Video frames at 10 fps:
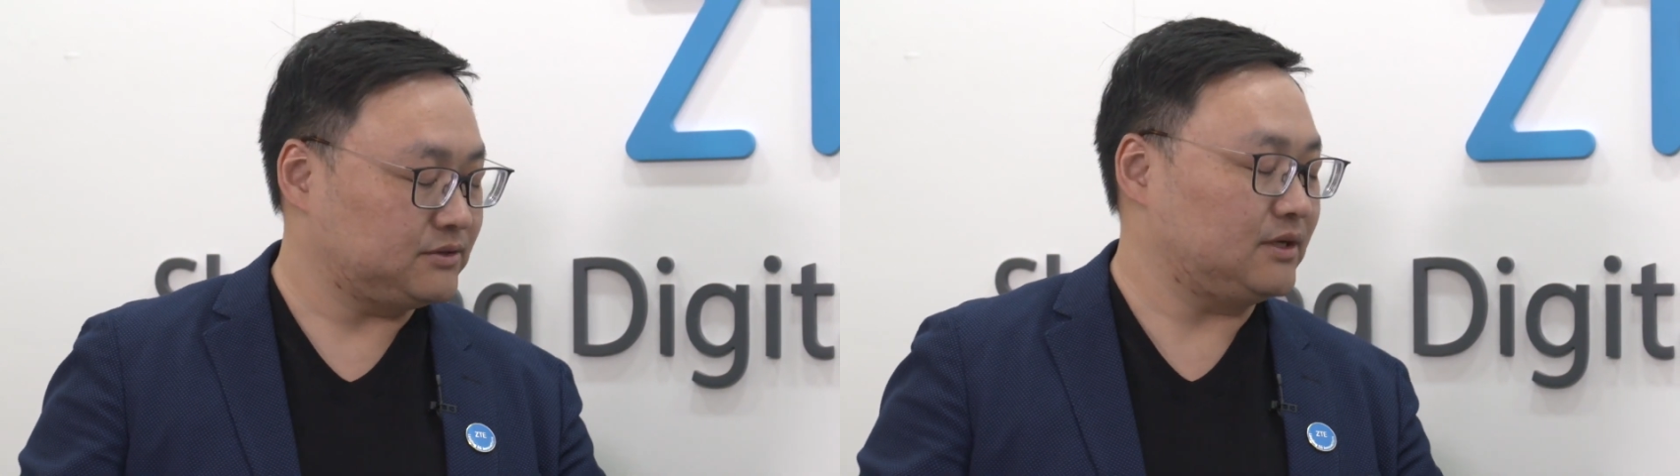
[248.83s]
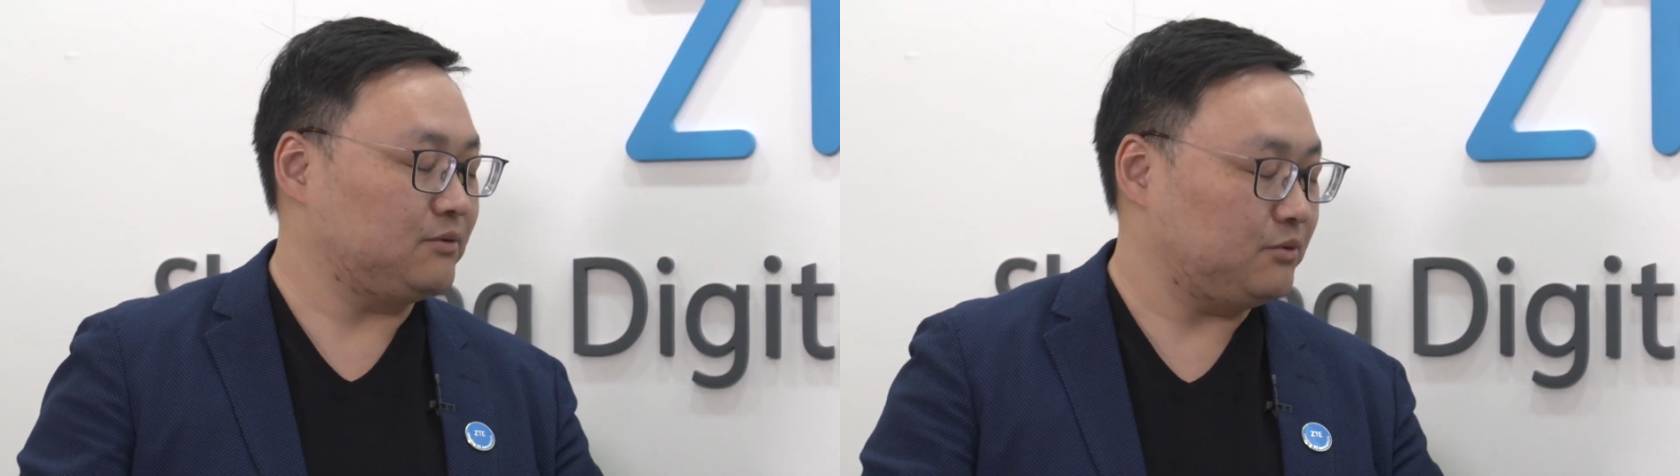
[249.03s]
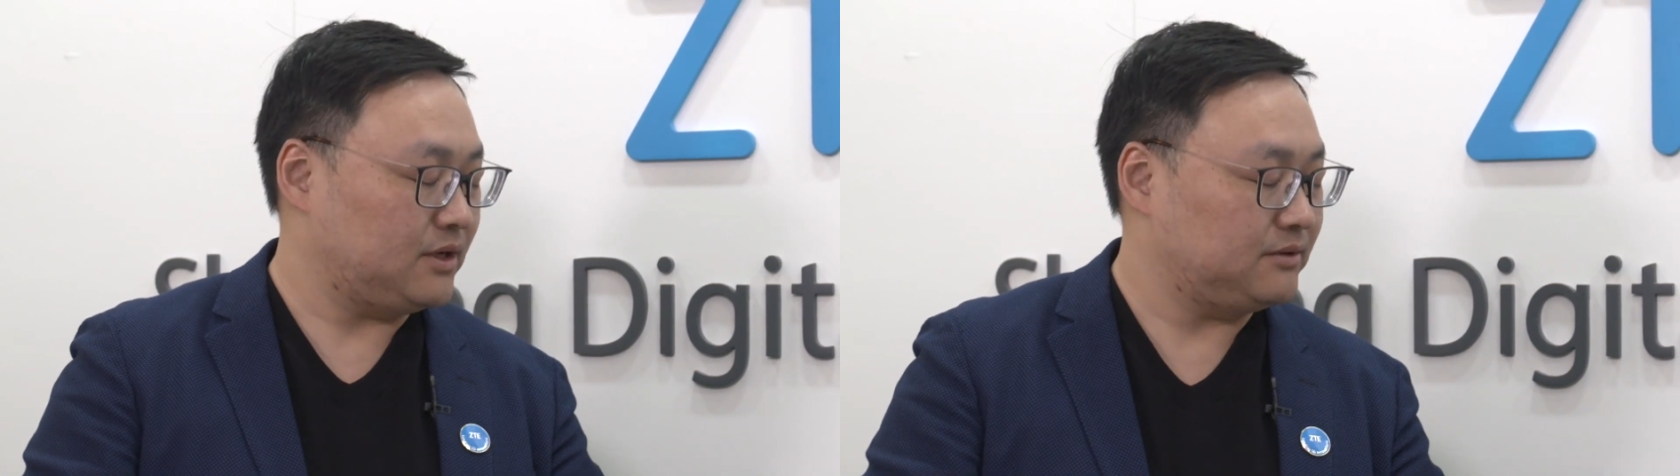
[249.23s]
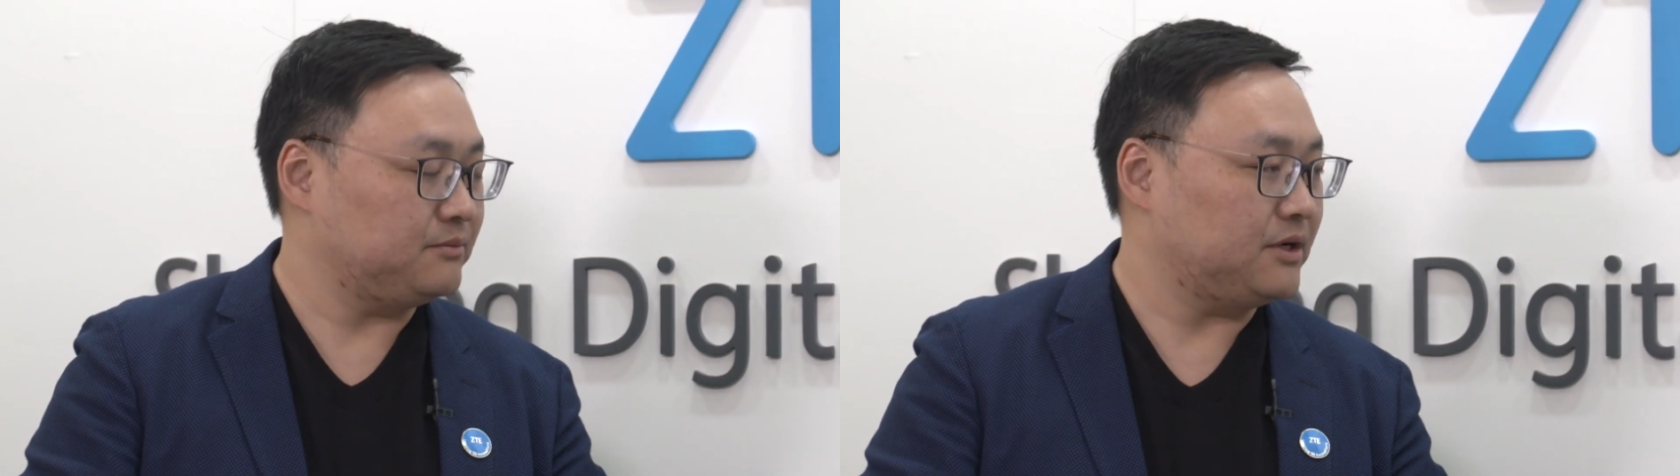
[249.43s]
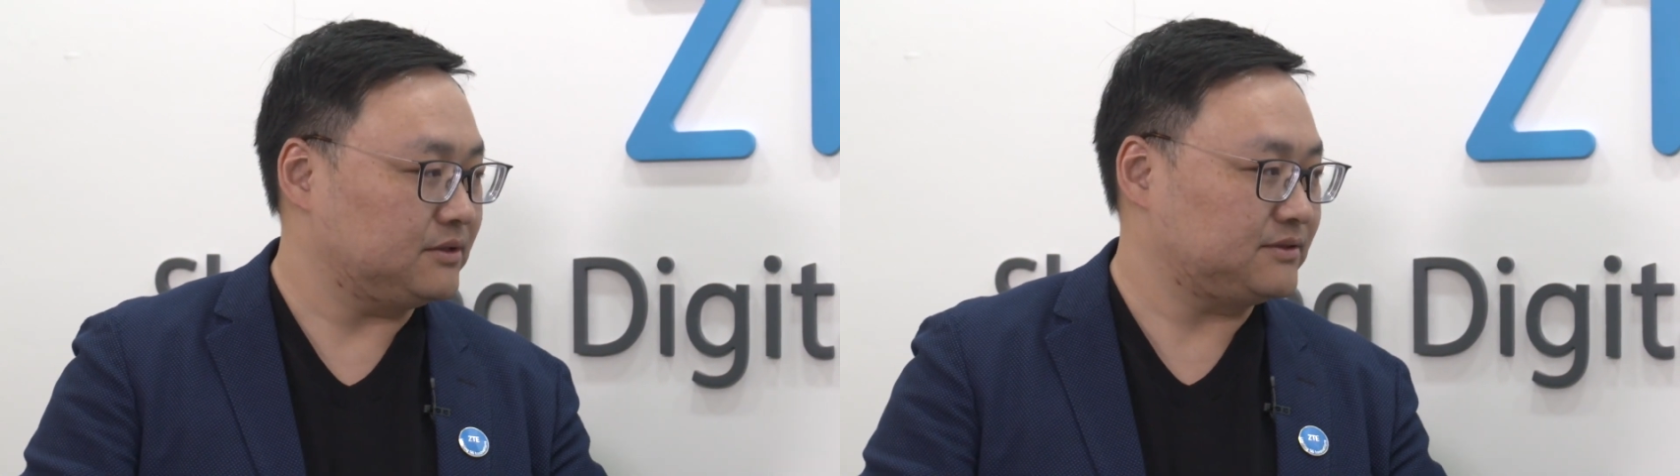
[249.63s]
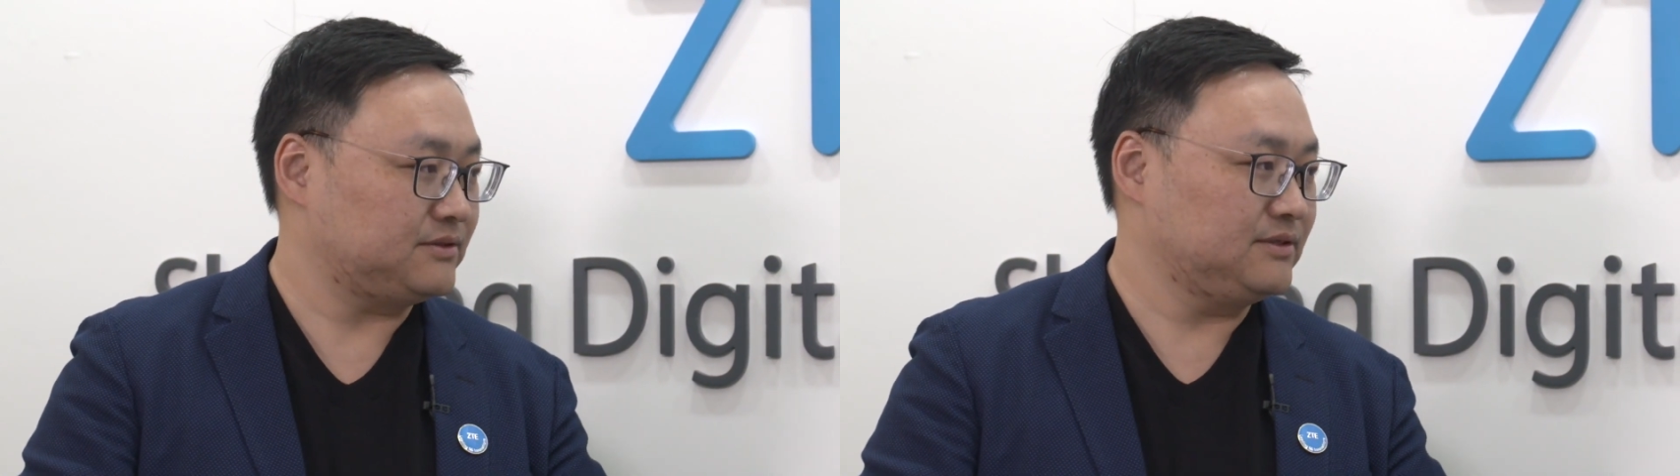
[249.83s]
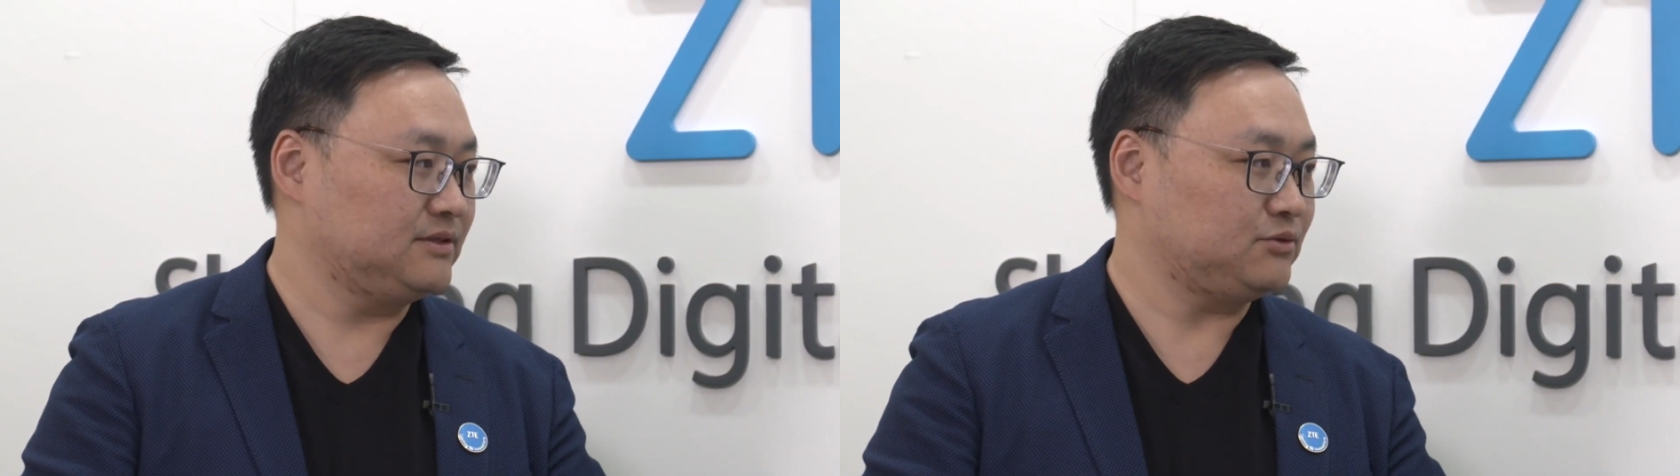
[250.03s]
than one month